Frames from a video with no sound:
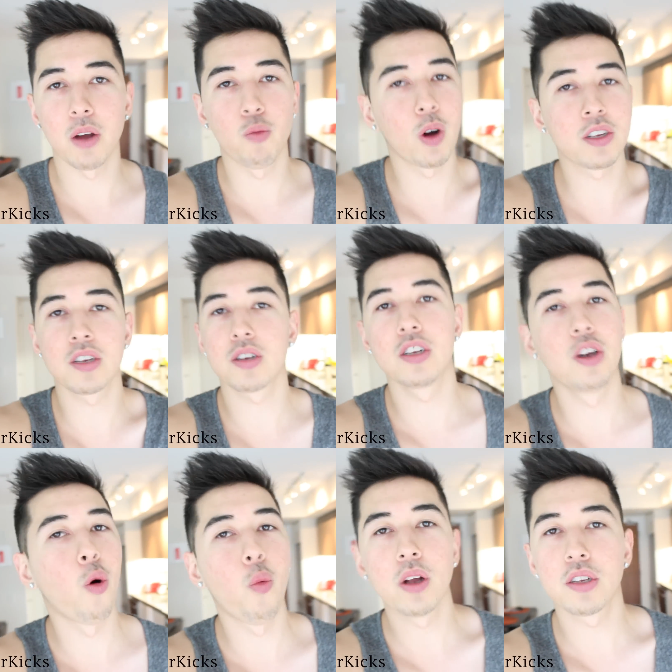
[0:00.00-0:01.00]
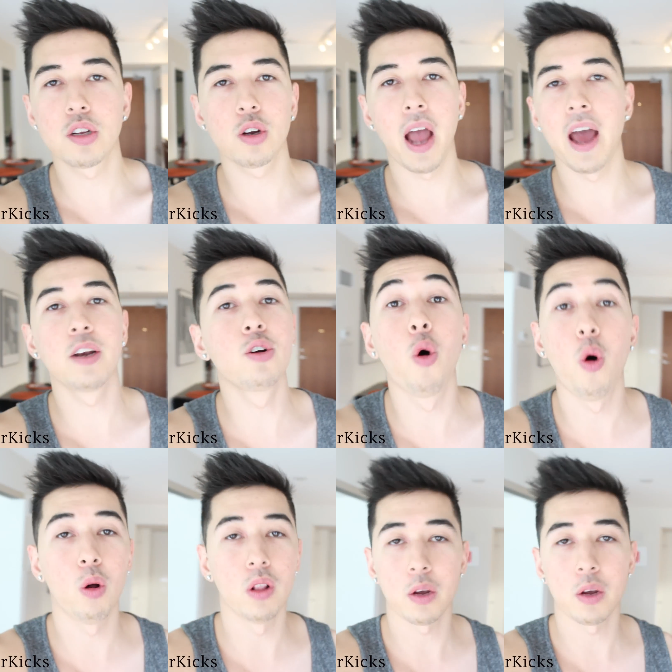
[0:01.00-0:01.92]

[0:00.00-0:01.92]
Like what's you know, what's the end goal?